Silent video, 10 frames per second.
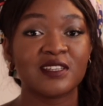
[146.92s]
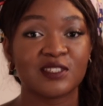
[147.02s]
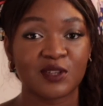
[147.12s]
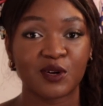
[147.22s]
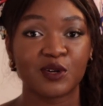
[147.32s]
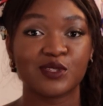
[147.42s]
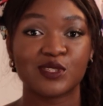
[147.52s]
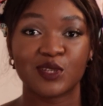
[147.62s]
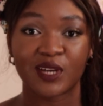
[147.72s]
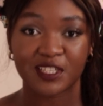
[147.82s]
is equal
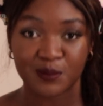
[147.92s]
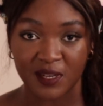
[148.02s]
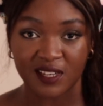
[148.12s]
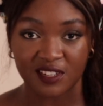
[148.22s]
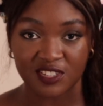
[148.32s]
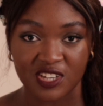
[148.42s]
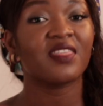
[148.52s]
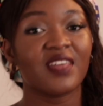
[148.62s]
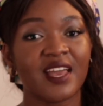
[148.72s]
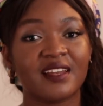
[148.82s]
to your expenditure.
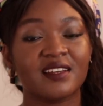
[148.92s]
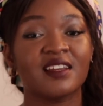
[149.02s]
Then